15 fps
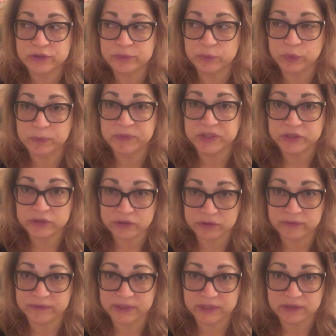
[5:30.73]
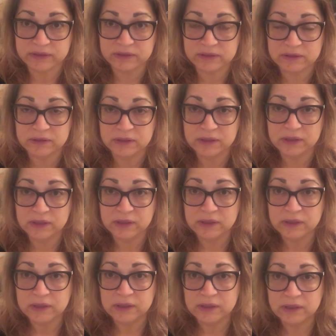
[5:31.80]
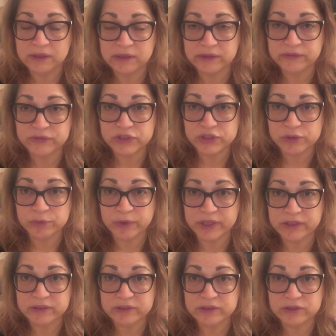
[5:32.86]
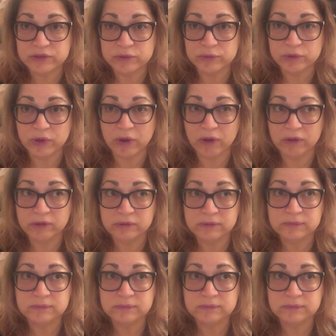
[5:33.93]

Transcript: the woman's cervix if she waits too long.